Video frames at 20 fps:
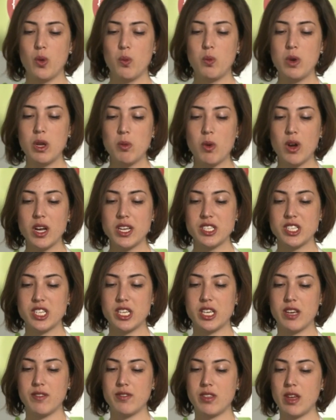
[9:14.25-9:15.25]
We want to
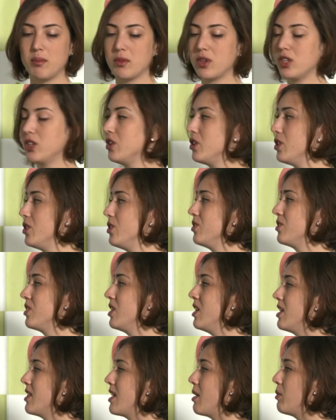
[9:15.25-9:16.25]
give them clues
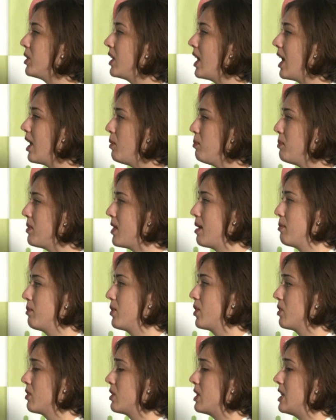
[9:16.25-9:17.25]
that will help
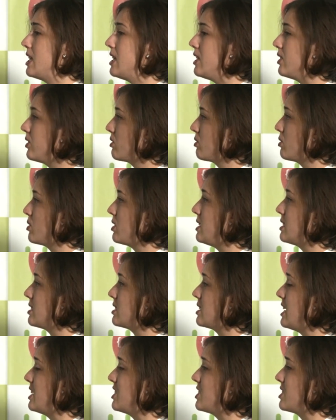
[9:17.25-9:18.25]
them ease through these
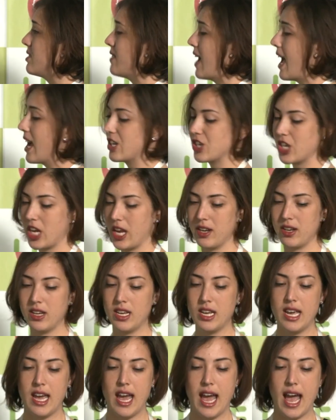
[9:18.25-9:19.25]
stages of action
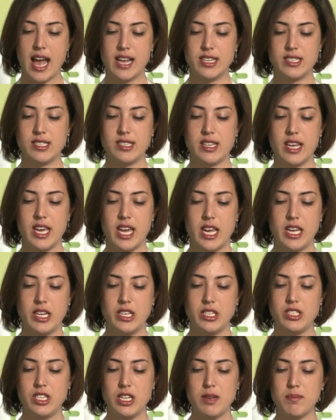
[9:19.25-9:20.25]
as
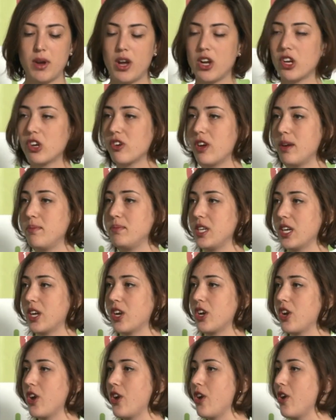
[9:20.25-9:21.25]
they debug
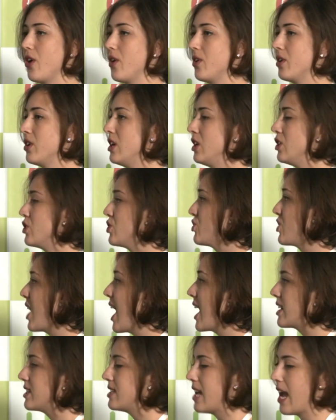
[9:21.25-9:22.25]
cryptic code,
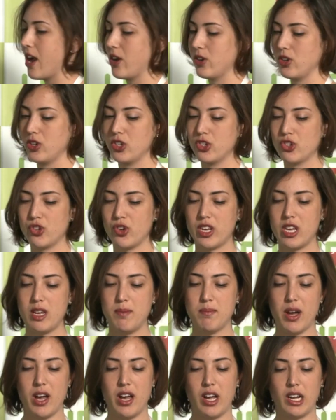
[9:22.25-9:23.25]
track down tricky
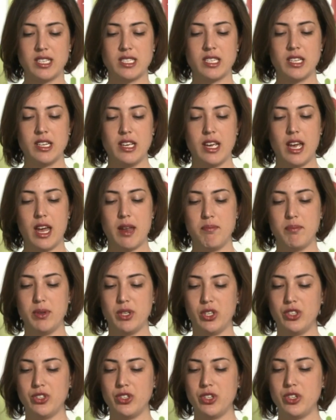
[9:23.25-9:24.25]
bugs, and
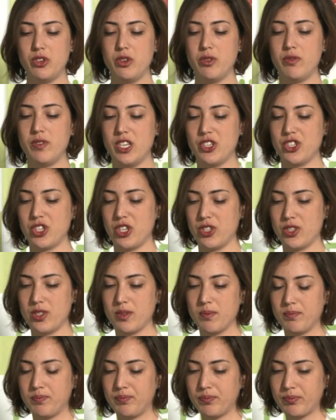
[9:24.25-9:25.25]
build new features.